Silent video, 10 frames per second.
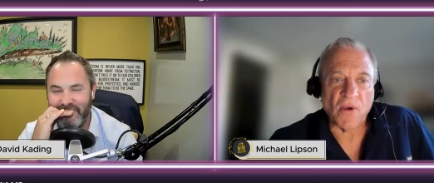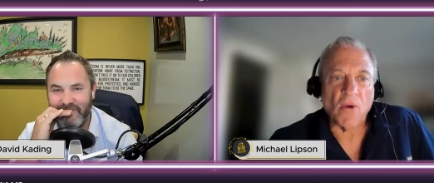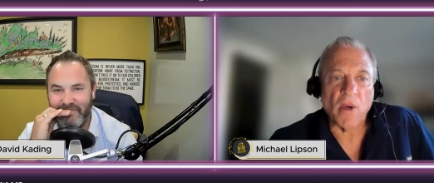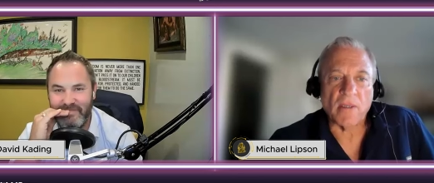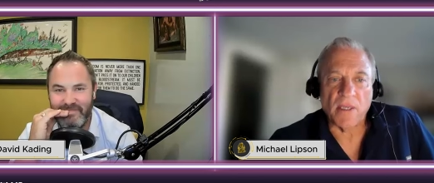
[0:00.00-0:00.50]

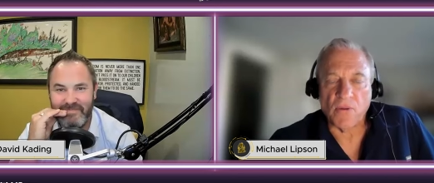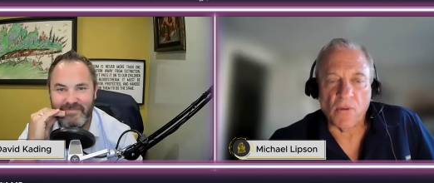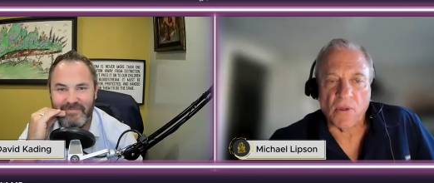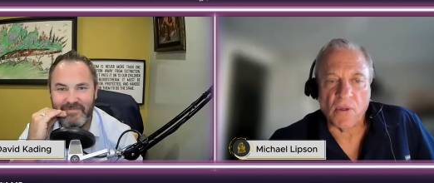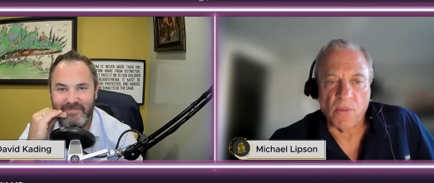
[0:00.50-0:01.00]
Speaker 1: quickly
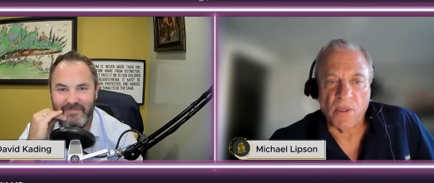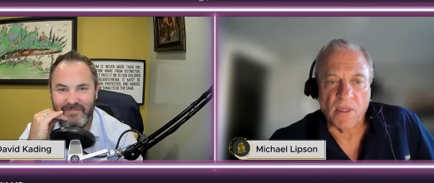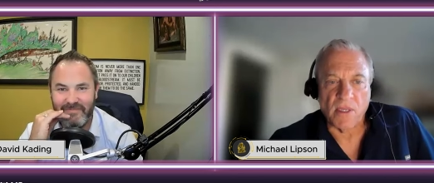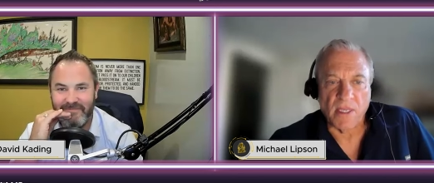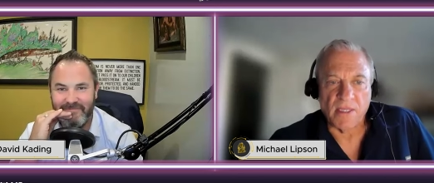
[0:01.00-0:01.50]
through the
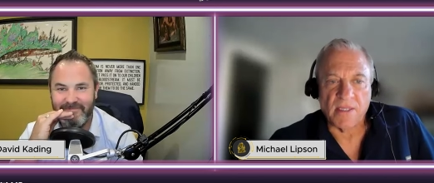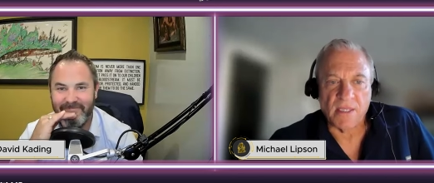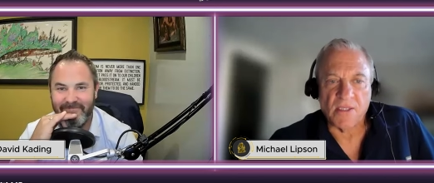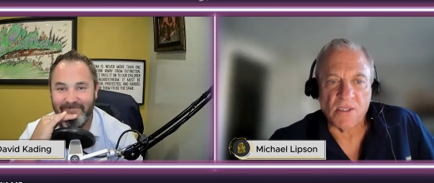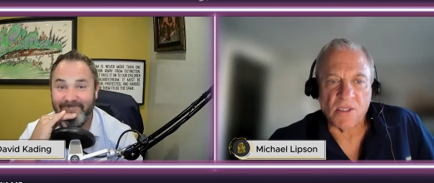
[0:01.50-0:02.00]
community that
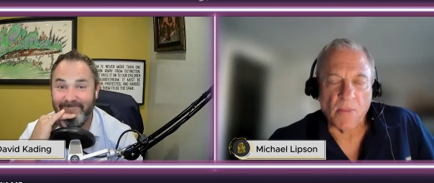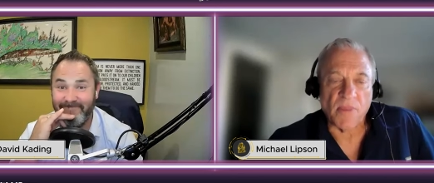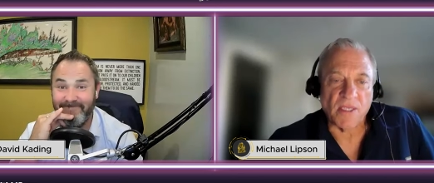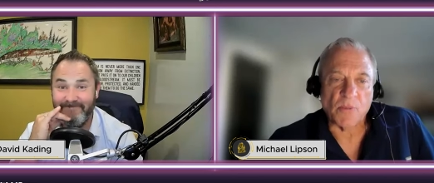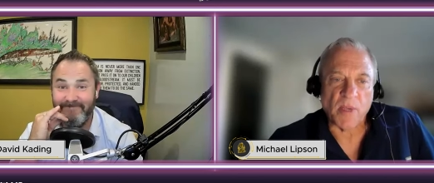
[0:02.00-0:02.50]
this is
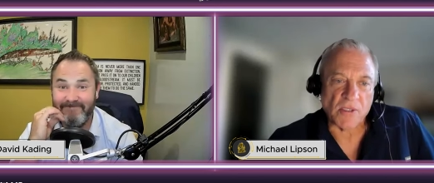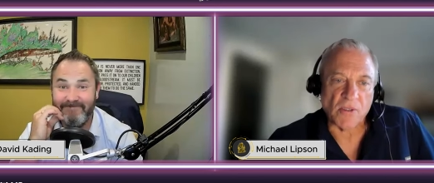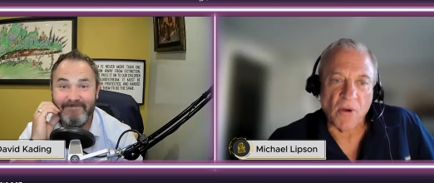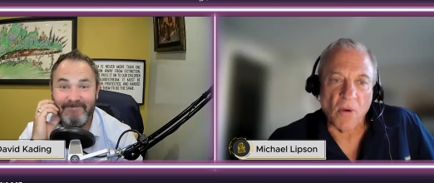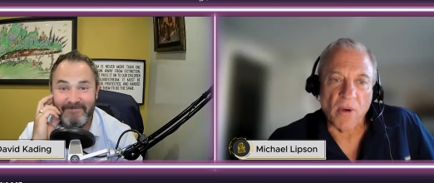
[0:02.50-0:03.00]
something
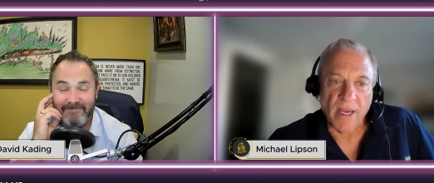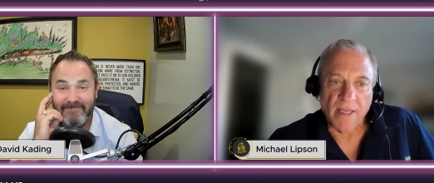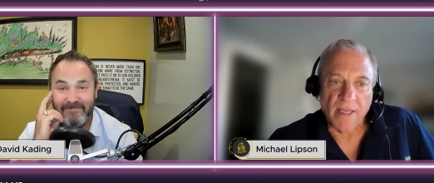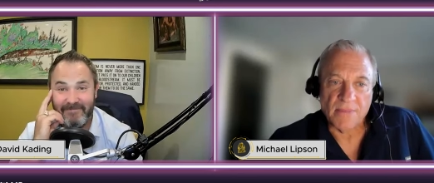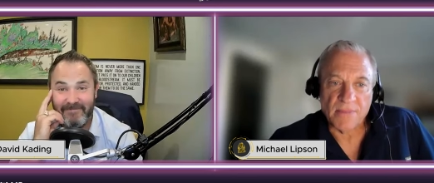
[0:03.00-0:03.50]
special going
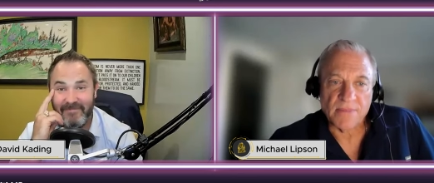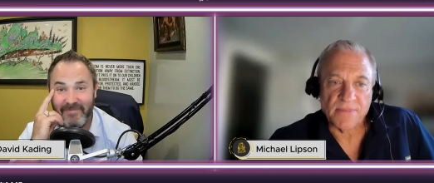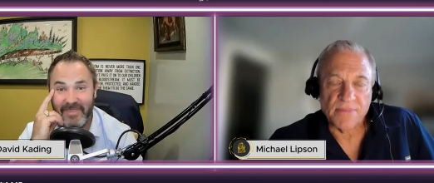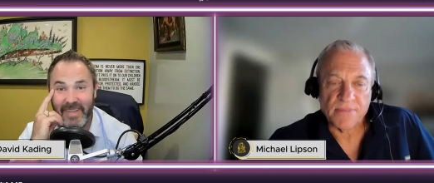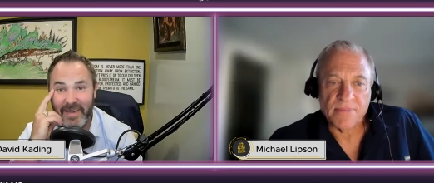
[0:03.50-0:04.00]
on.
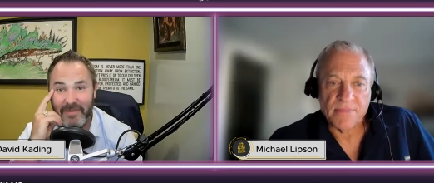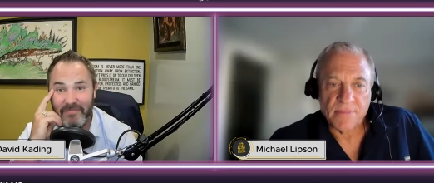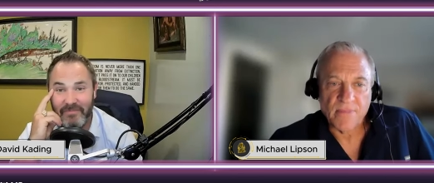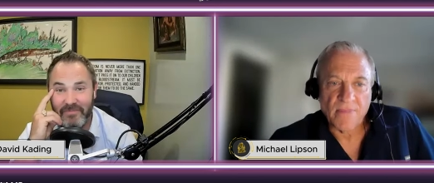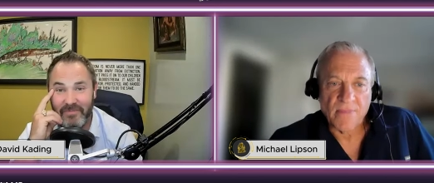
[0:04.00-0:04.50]
Yeah,
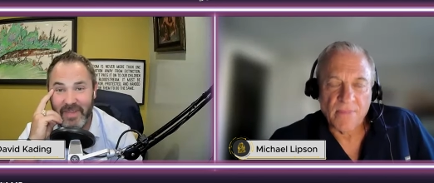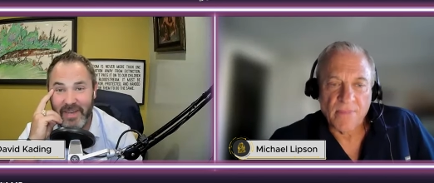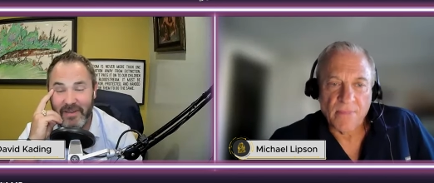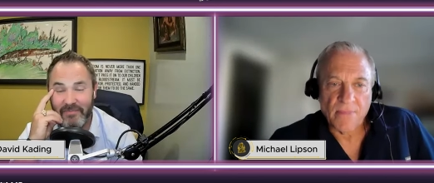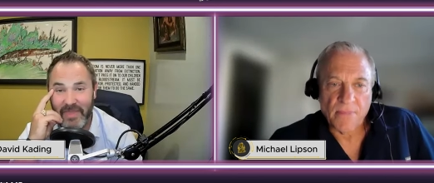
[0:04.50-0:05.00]

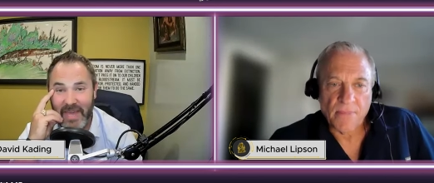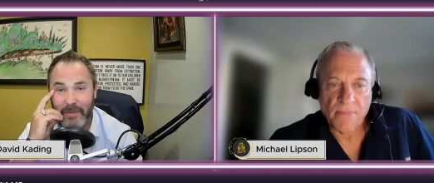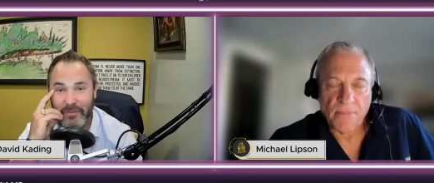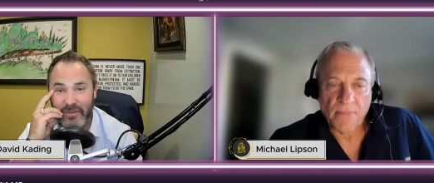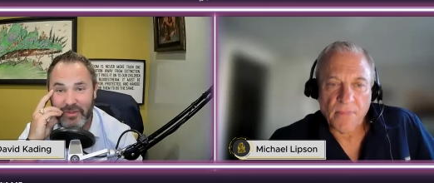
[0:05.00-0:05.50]
Speaker 2: yeah,
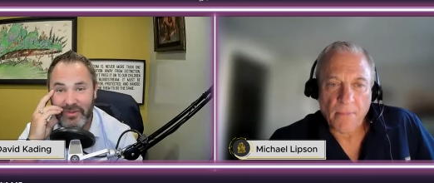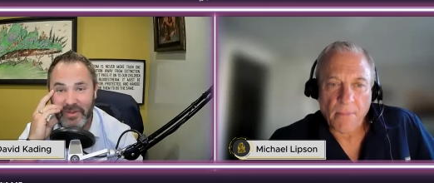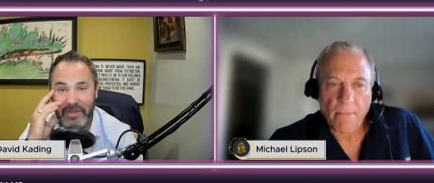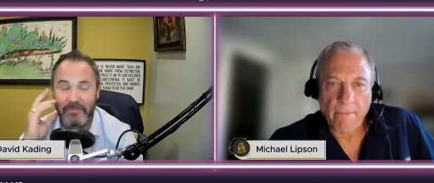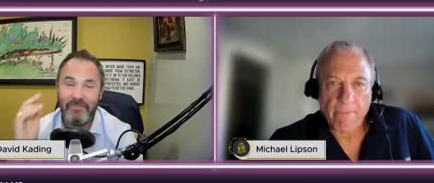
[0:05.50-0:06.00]

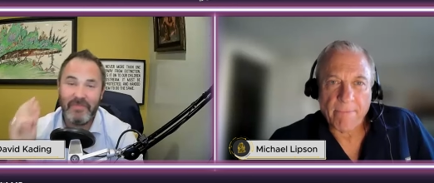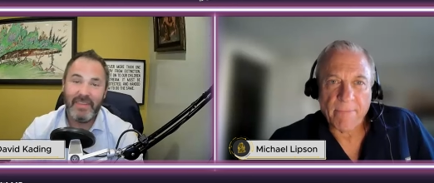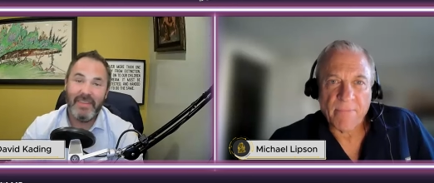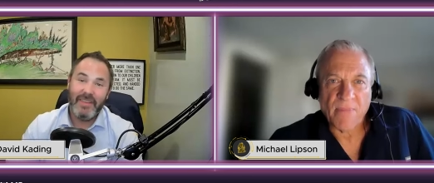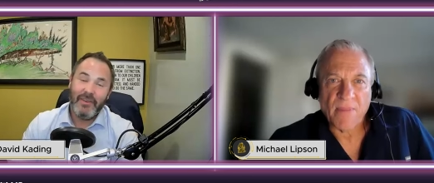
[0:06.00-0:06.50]
absolutely.
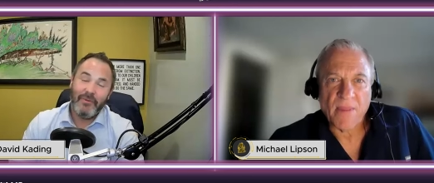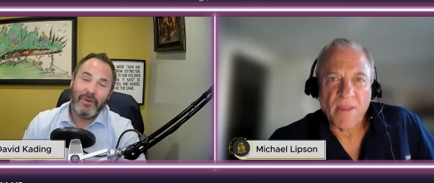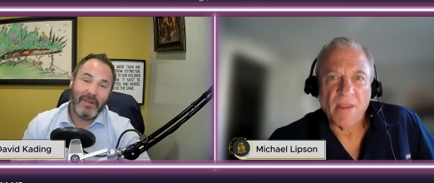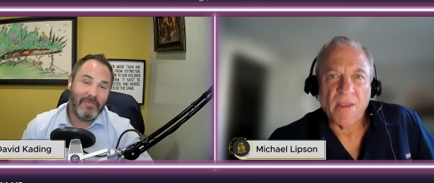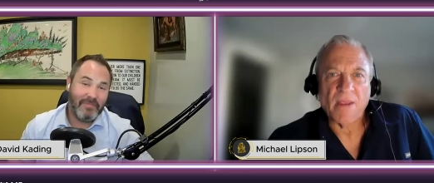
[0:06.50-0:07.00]

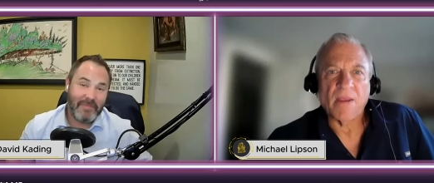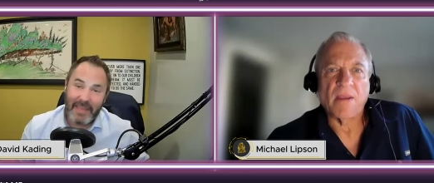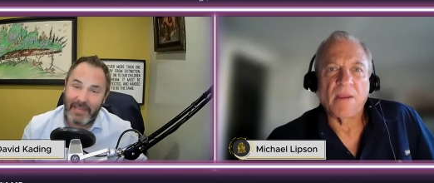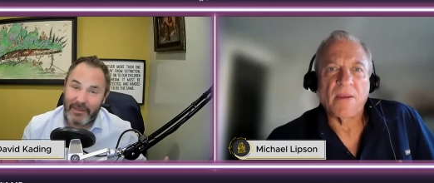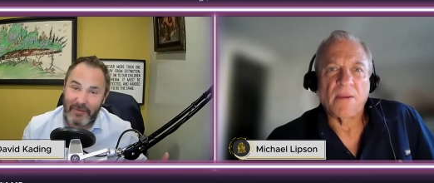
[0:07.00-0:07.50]
Well,
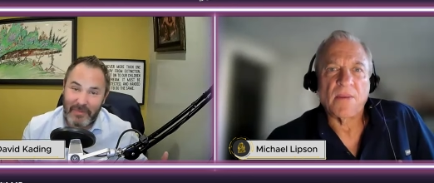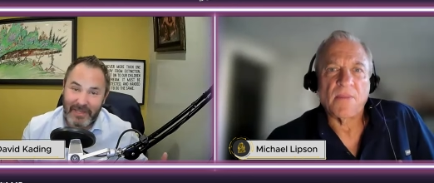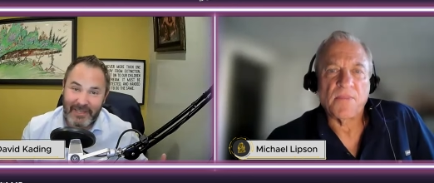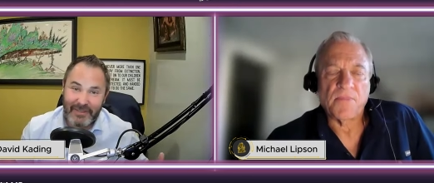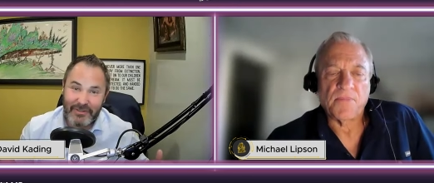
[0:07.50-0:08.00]
thank you for
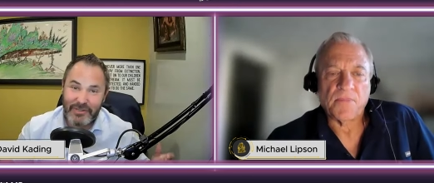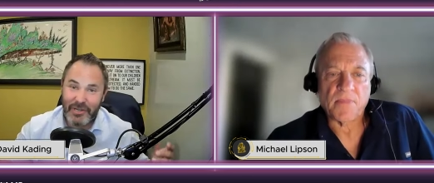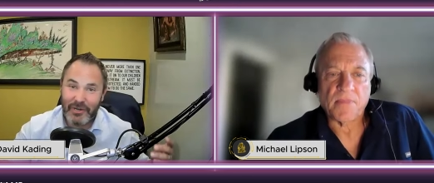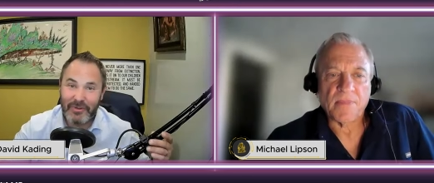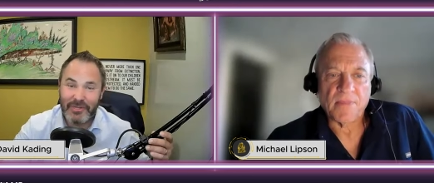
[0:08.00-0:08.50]
being on the
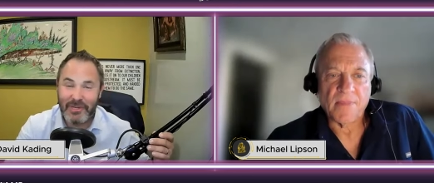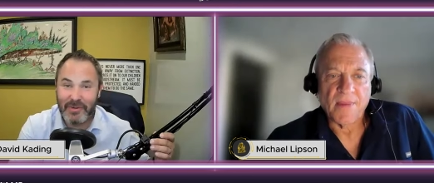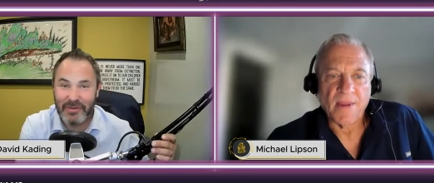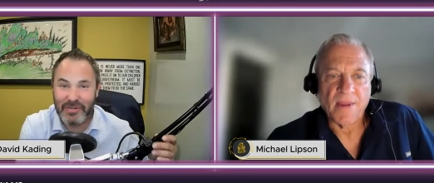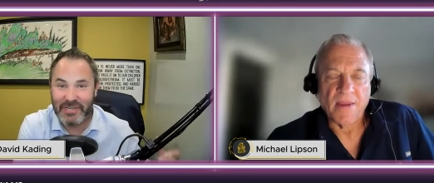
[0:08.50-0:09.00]
show. We sure
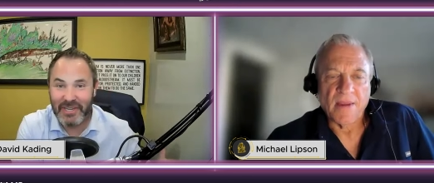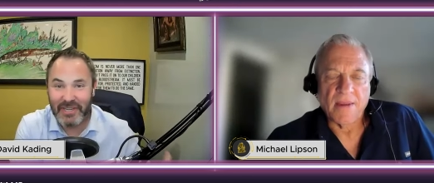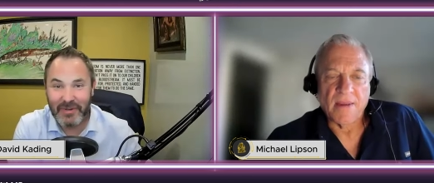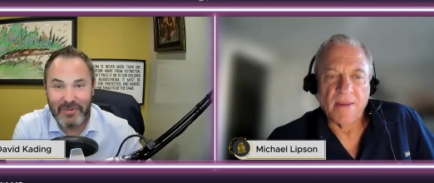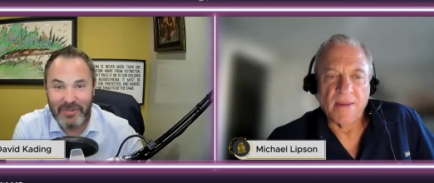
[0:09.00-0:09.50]

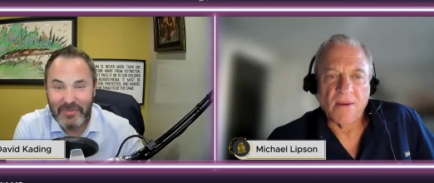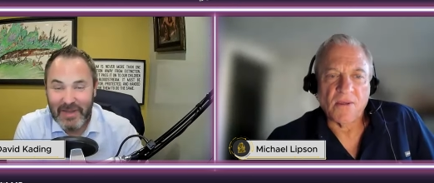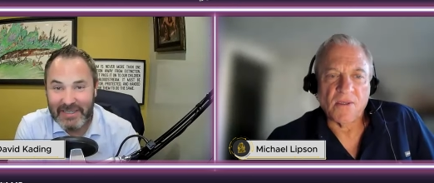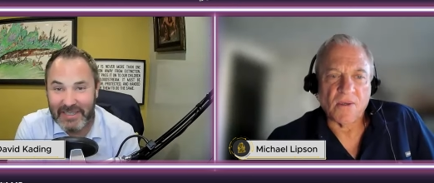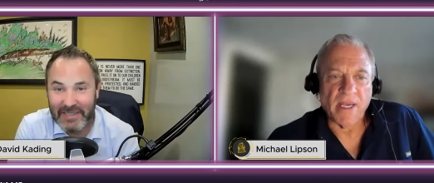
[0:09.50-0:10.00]
appreciate your oh,
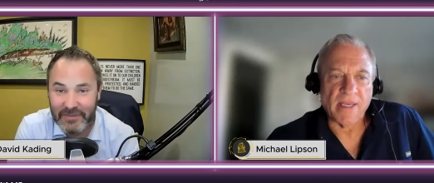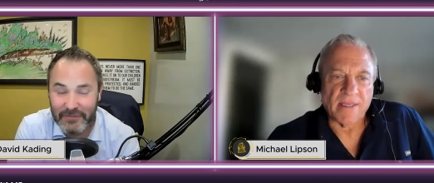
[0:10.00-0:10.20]
perspective.